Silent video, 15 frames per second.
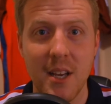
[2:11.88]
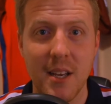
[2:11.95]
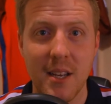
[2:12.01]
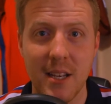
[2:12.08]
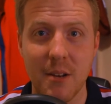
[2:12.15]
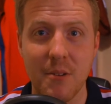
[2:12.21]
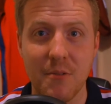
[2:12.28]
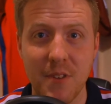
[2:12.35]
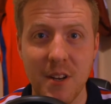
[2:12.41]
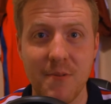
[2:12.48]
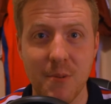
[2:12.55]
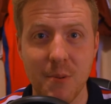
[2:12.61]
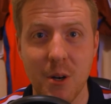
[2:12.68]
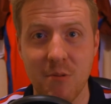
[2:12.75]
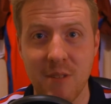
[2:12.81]
You know, the FIFA
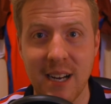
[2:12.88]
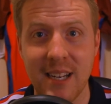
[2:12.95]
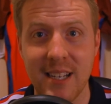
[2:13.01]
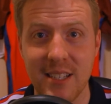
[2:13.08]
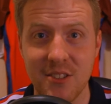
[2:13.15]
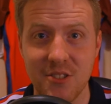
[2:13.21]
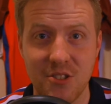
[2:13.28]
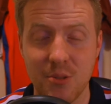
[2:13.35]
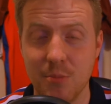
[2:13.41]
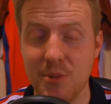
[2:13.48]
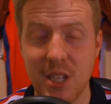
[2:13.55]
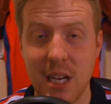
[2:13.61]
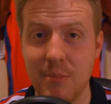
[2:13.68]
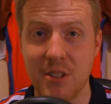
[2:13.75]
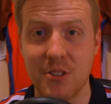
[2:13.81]
World Rankings
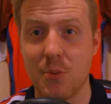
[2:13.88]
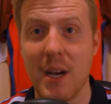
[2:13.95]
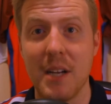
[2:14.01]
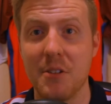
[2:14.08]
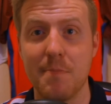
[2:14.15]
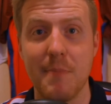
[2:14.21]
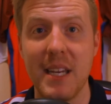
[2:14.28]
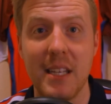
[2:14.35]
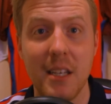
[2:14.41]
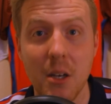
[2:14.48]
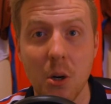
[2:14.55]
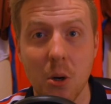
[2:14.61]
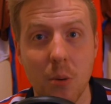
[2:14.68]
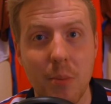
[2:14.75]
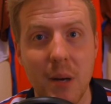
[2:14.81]
sometimes, I swear, just make it
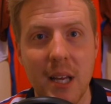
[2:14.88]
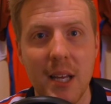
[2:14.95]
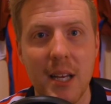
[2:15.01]
up.